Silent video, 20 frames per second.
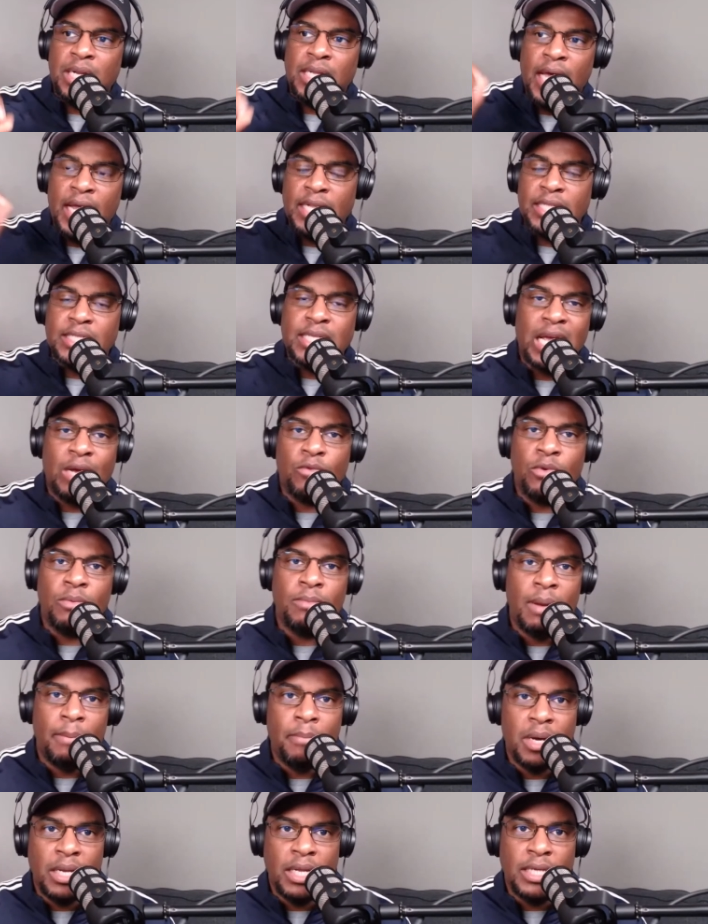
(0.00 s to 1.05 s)
a lot of time with
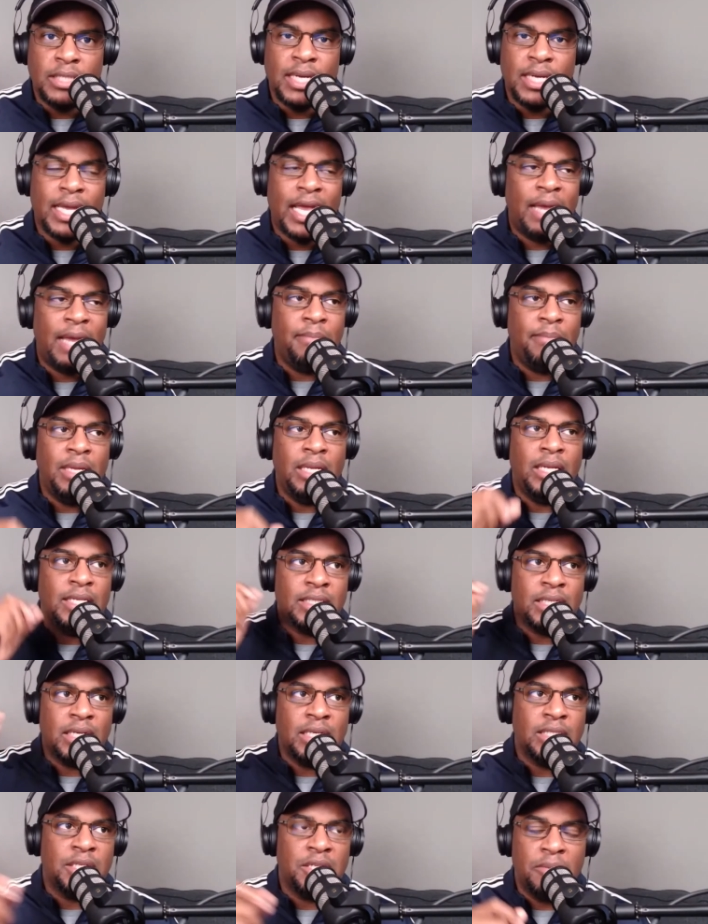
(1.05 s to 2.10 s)
my buddies. I can't be
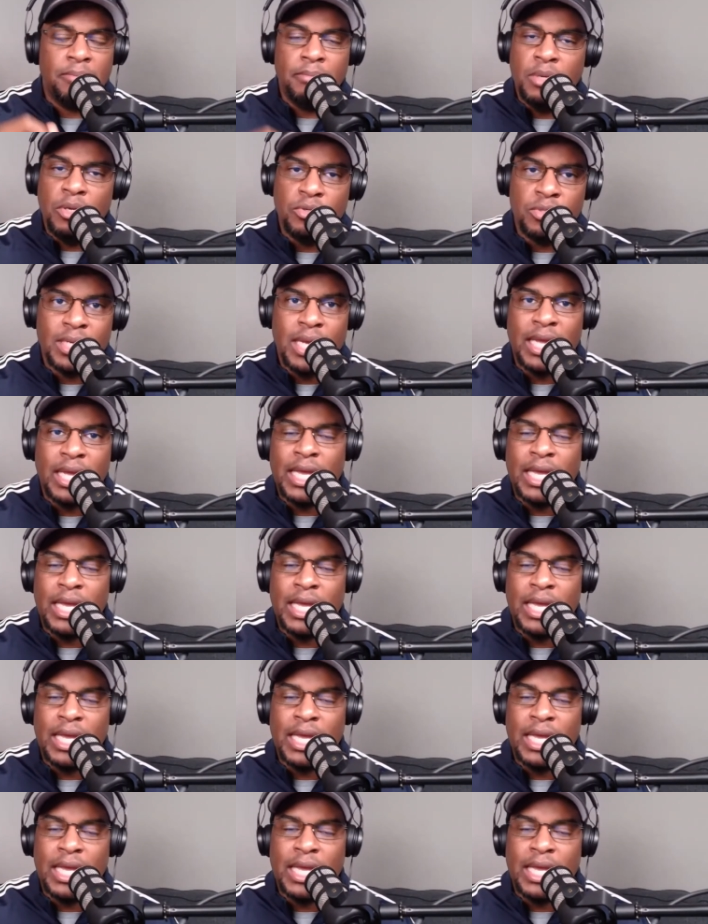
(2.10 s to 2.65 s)
listening to the music.